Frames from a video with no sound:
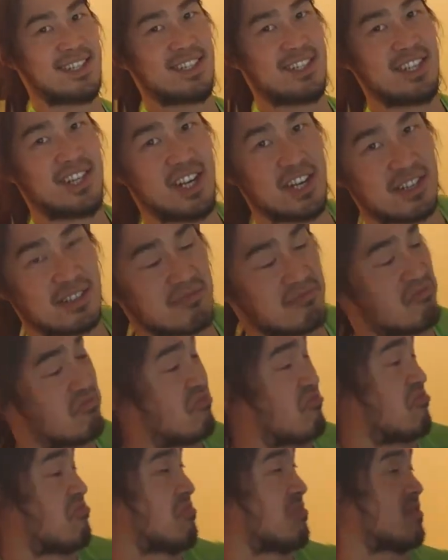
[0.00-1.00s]
don't know.
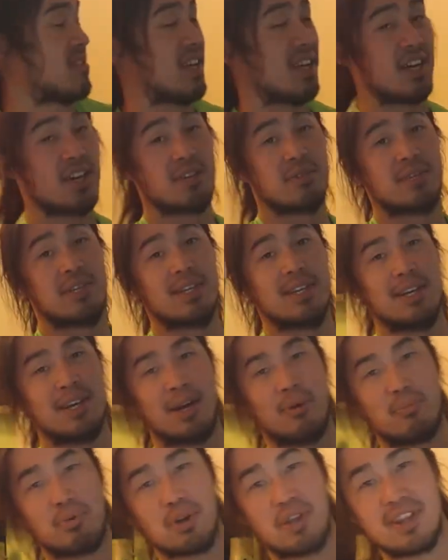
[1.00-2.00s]
Alright,
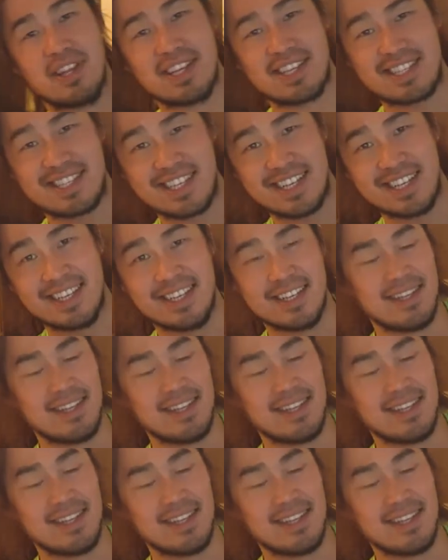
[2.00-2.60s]
putting this,